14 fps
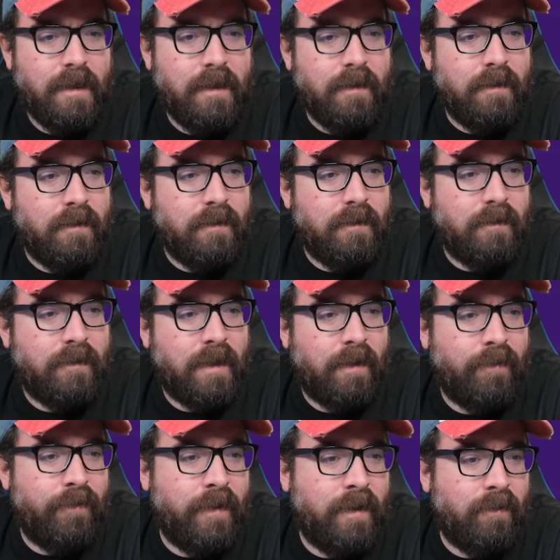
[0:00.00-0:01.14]
Oh, I
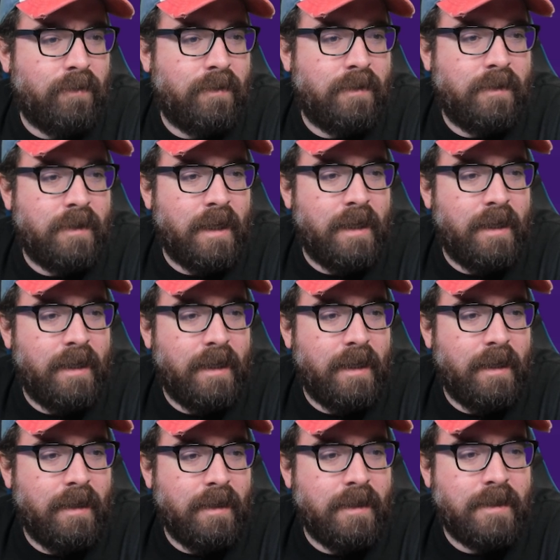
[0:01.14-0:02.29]
feel
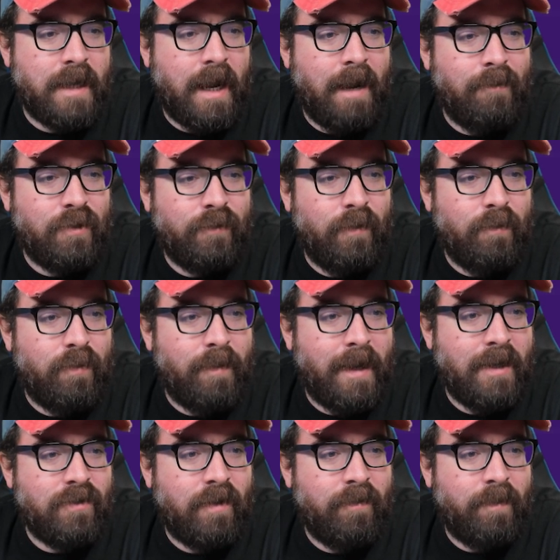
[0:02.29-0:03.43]
dirty. Is that how much Football
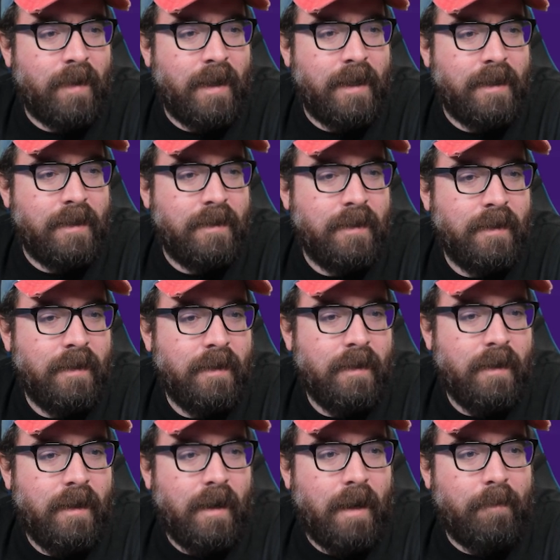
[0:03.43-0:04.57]
Manager I've played?
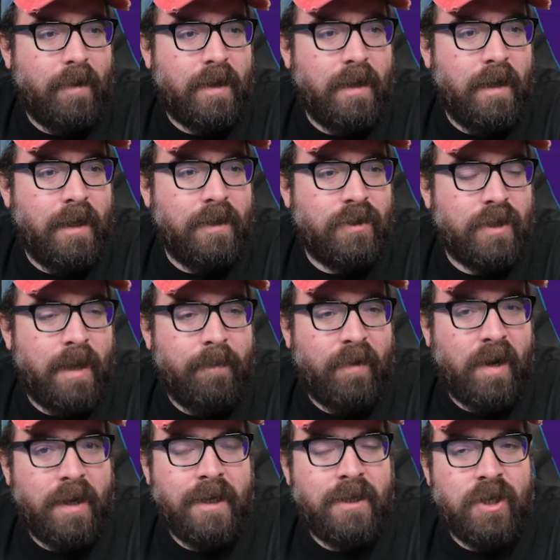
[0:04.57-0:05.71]
I can learn German.
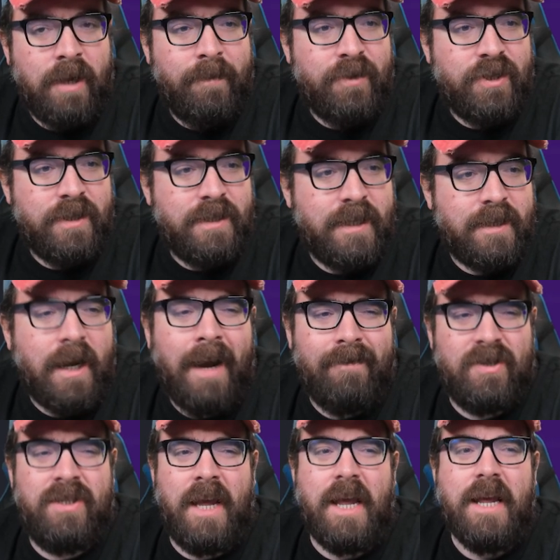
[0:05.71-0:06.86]
I did German GCSE. I have a
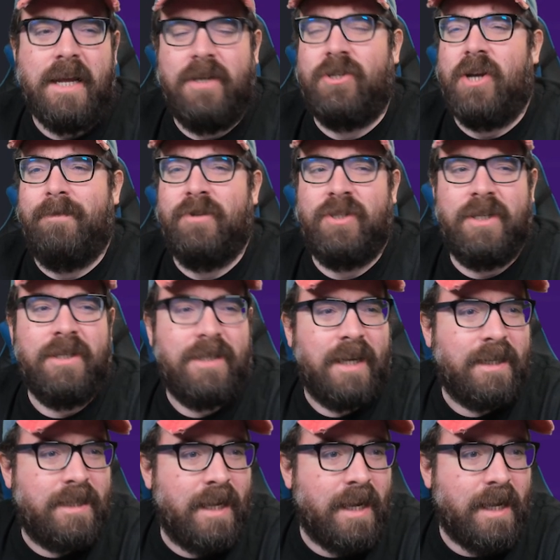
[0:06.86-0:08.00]
C in German
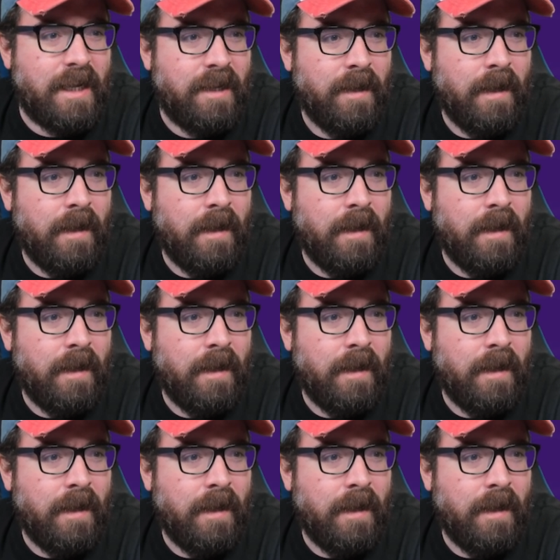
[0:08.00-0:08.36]
GCSE.